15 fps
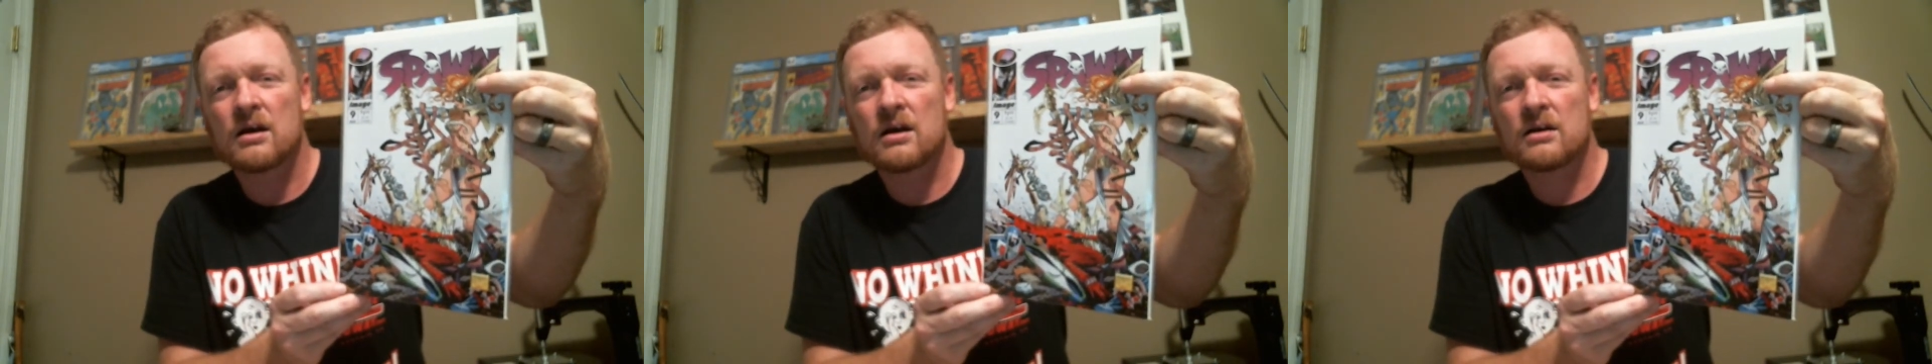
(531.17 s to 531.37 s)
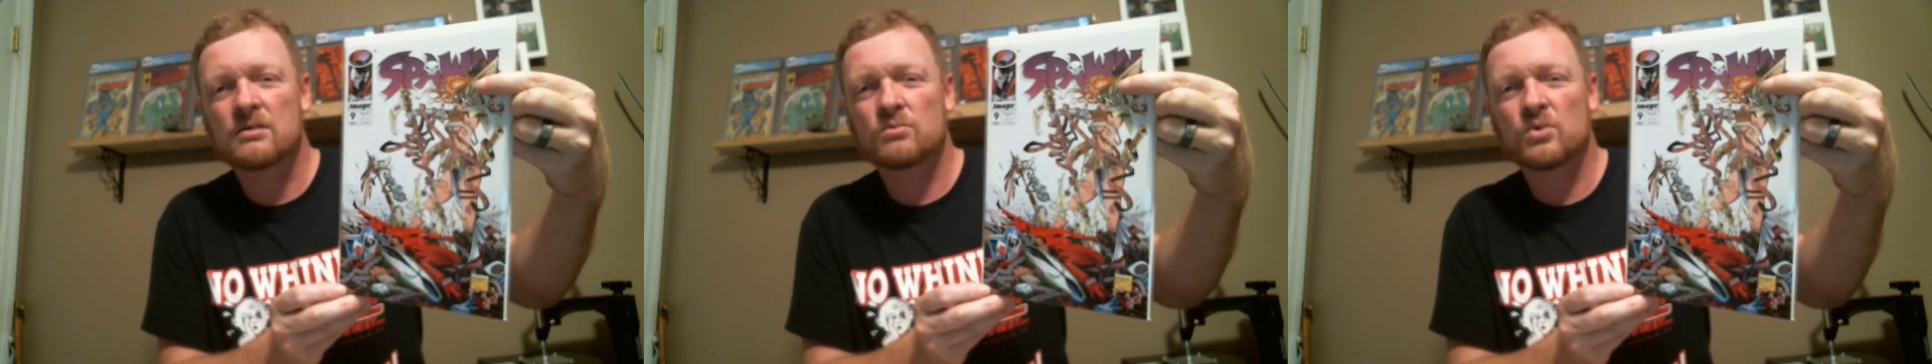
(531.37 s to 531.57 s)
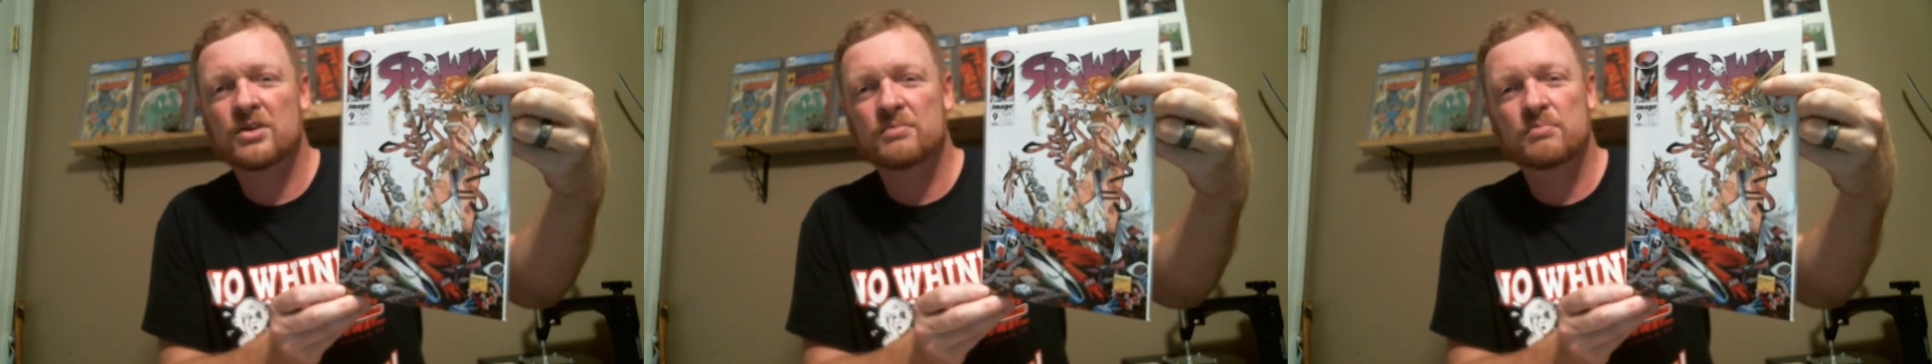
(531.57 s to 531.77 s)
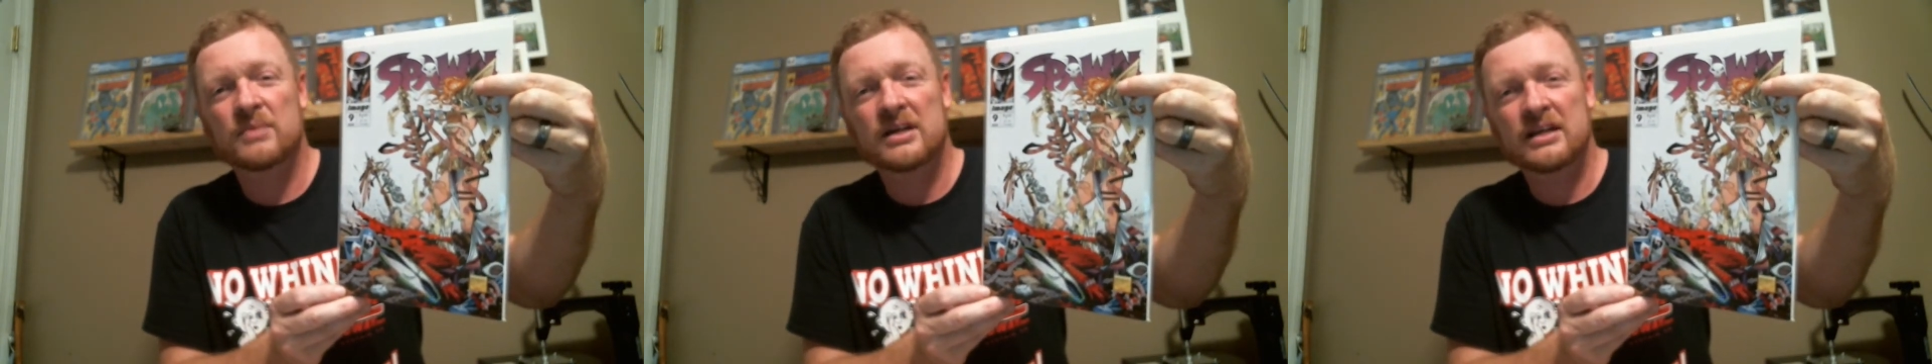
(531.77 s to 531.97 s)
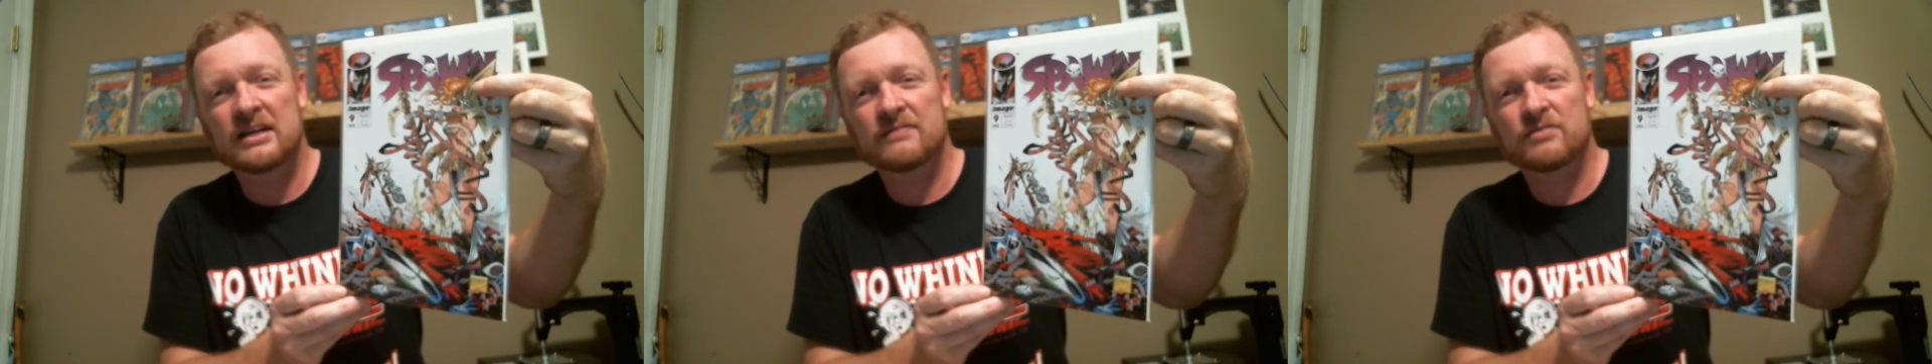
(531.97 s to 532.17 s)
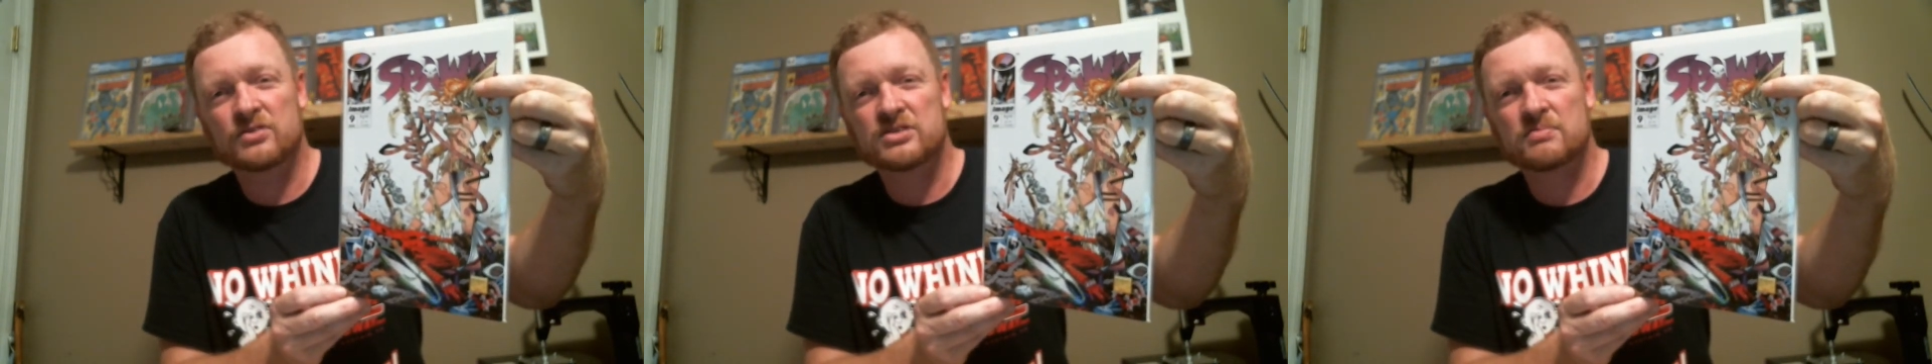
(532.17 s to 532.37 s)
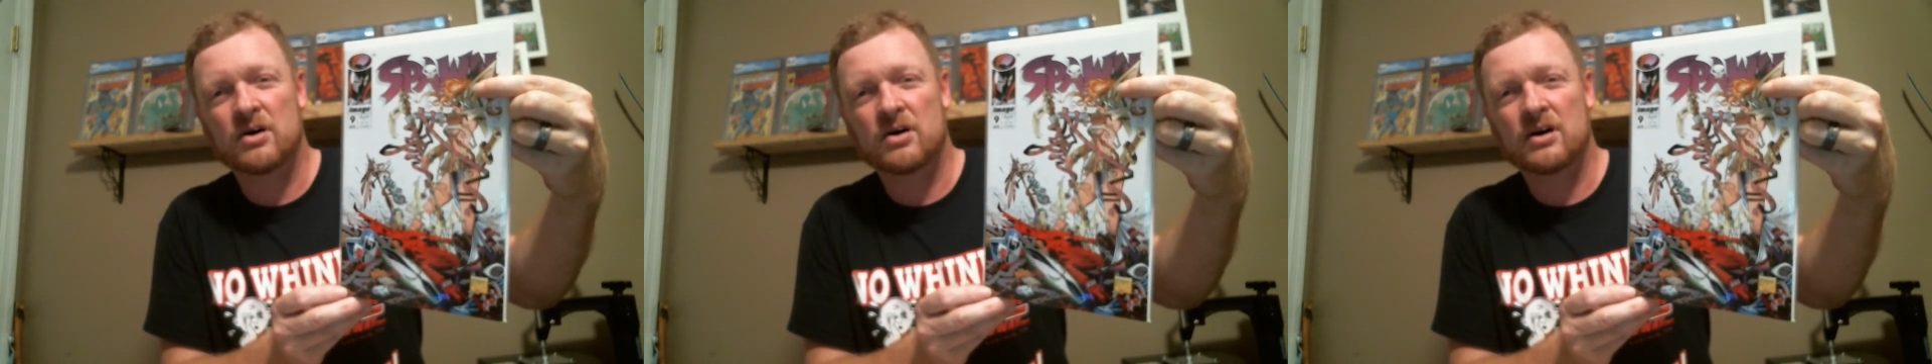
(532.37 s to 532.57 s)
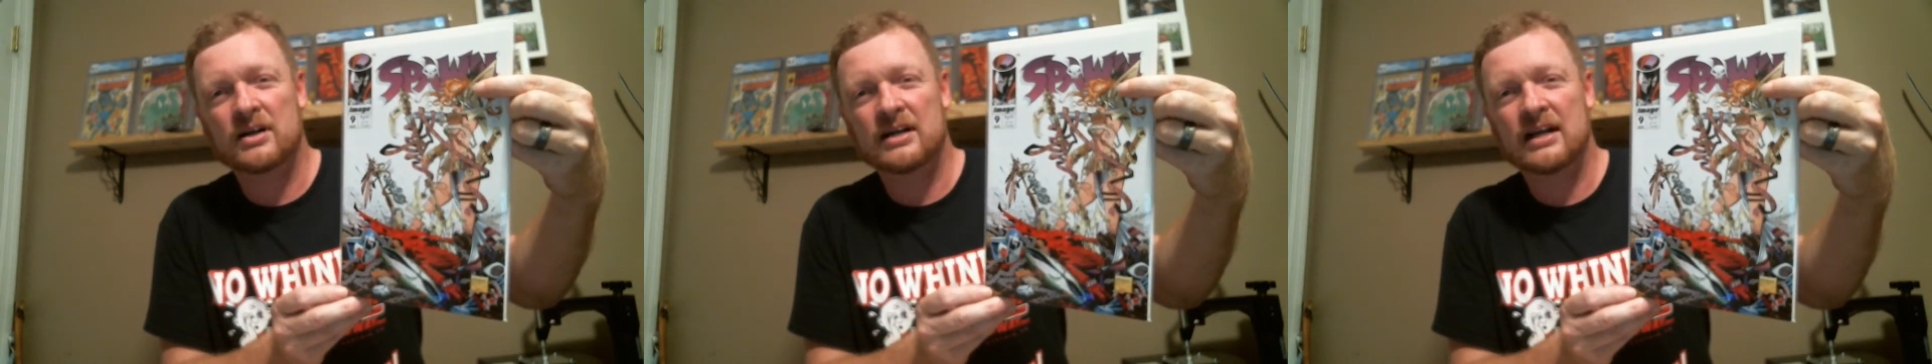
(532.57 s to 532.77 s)
With Medieval
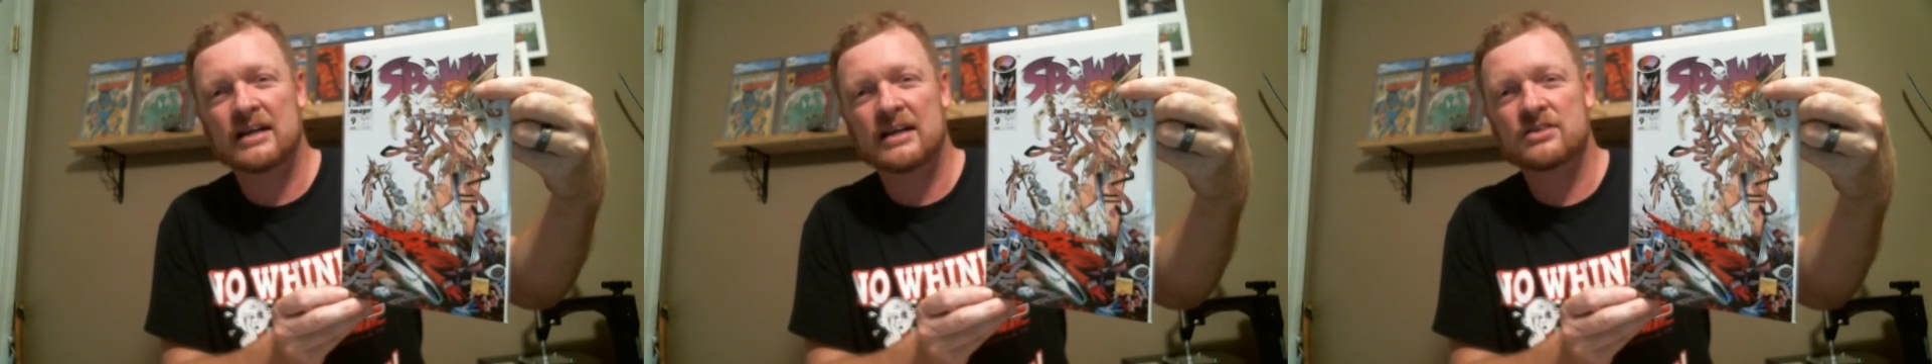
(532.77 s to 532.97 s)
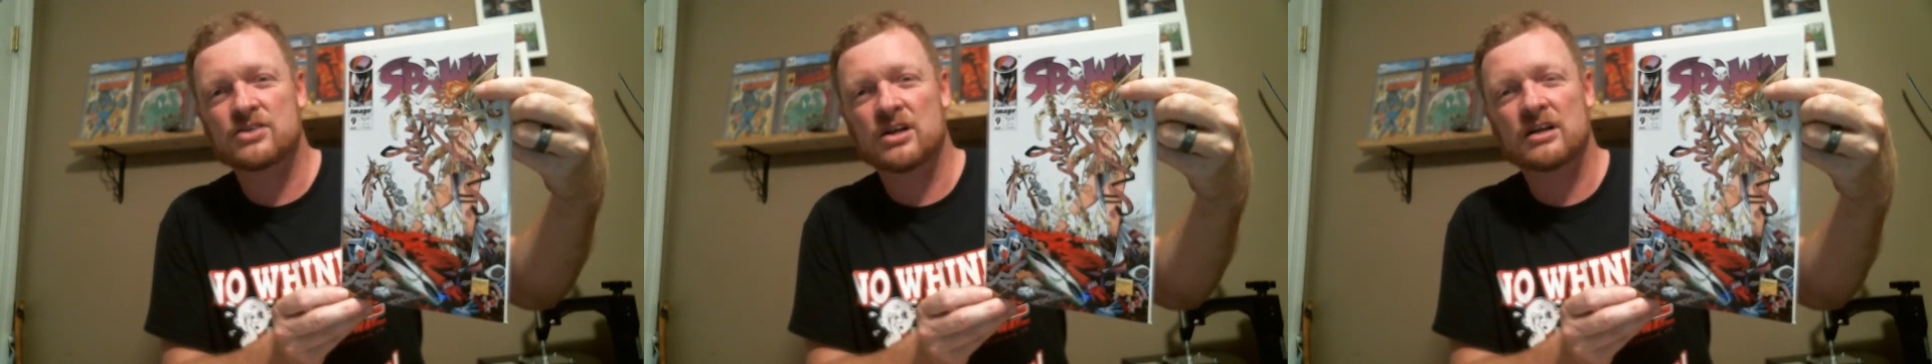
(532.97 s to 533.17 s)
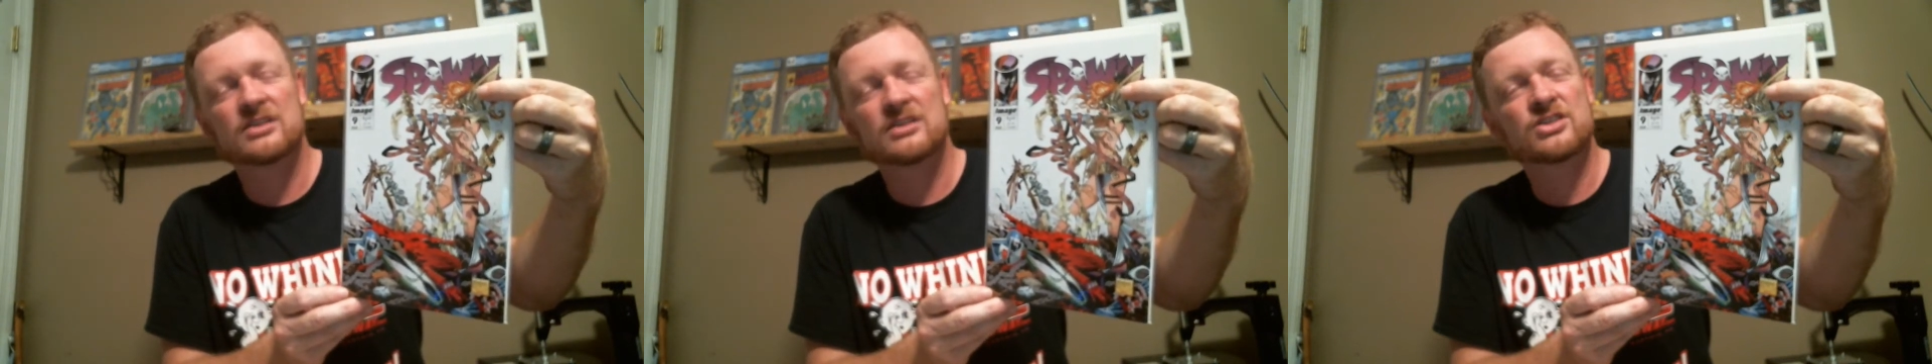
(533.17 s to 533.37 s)
Spawn and Angela,